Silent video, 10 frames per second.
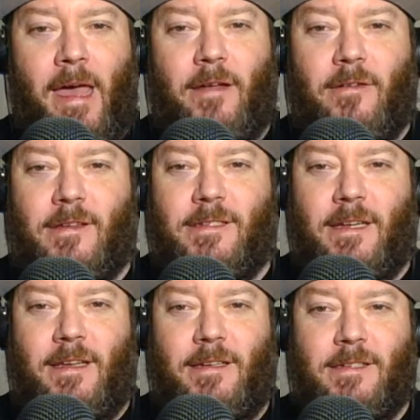and all of a
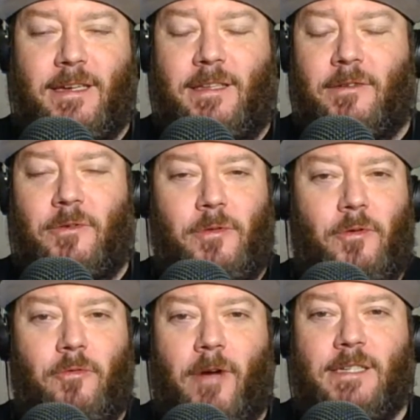sudden he's like, doing the
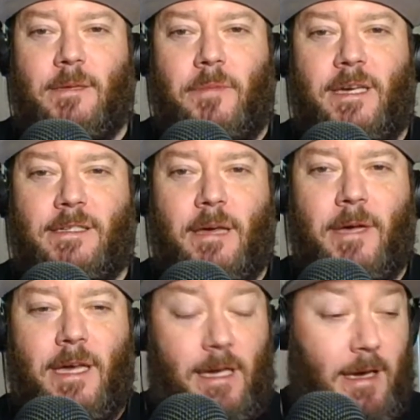whole rest in peace
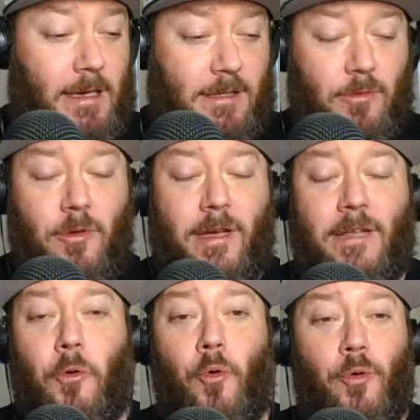gimmick. He's
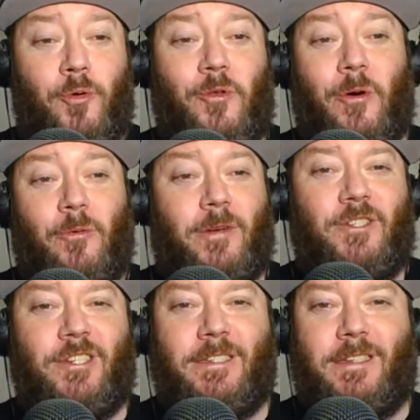looking older though,
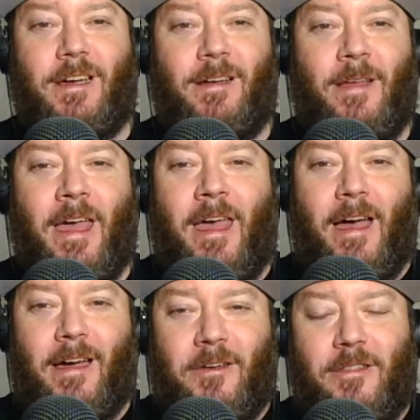which is a
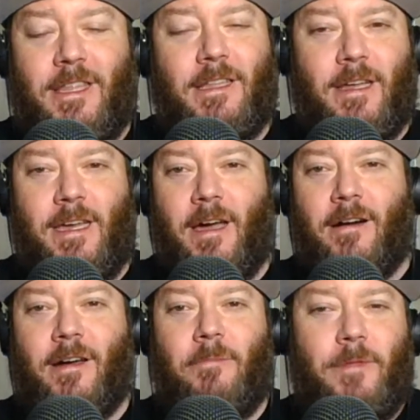good thing that he
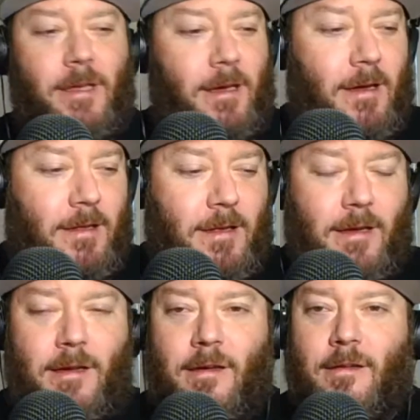hung up
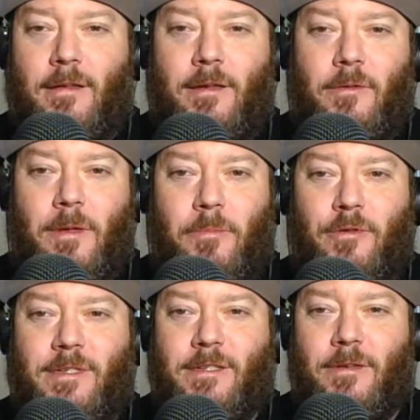the
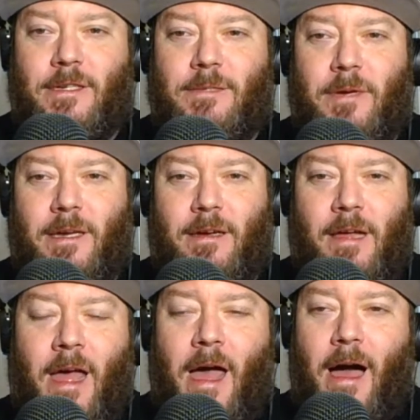boots, so to speak.
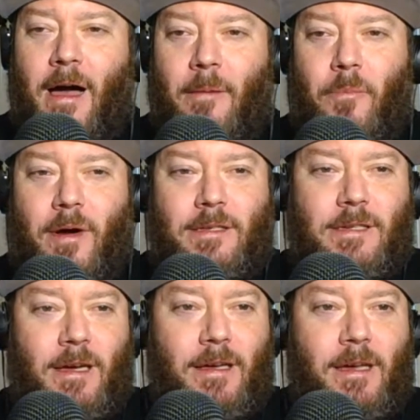But
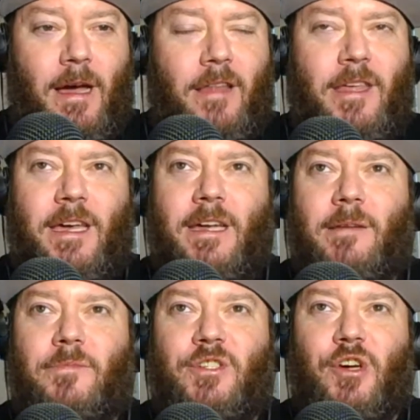I think he
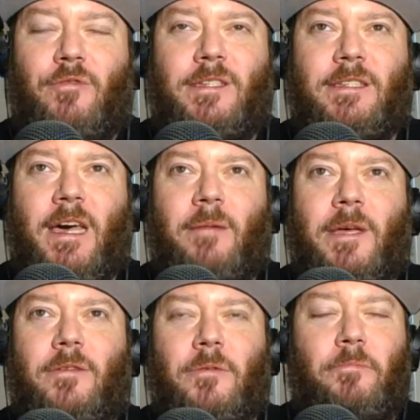ended up choke
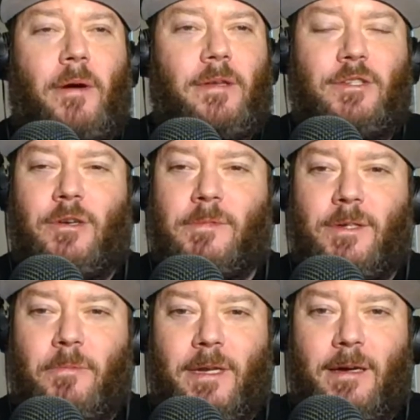slamming or
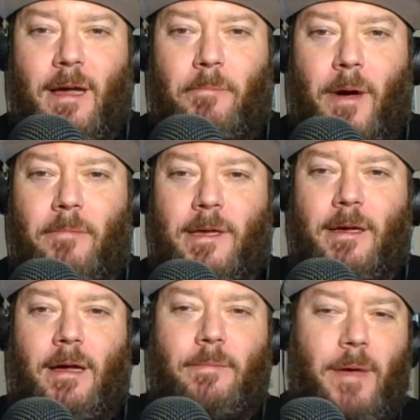tombstoning
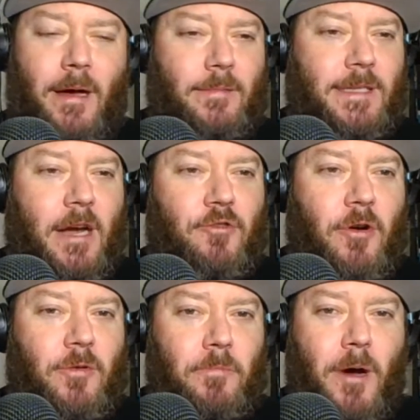a
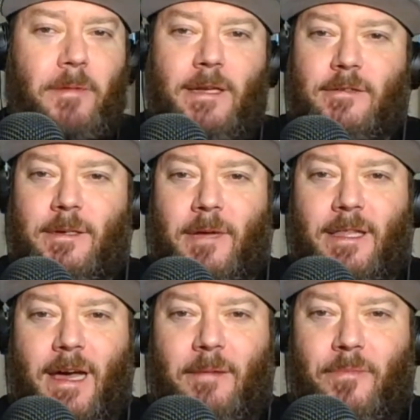scarecrow or a pumpkin or something like
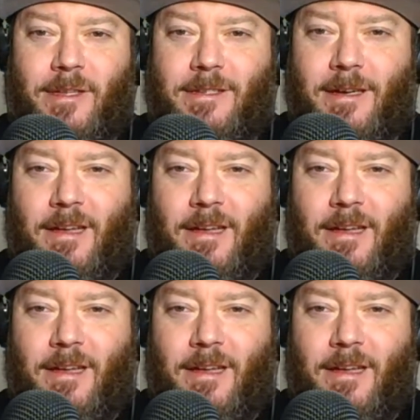that. But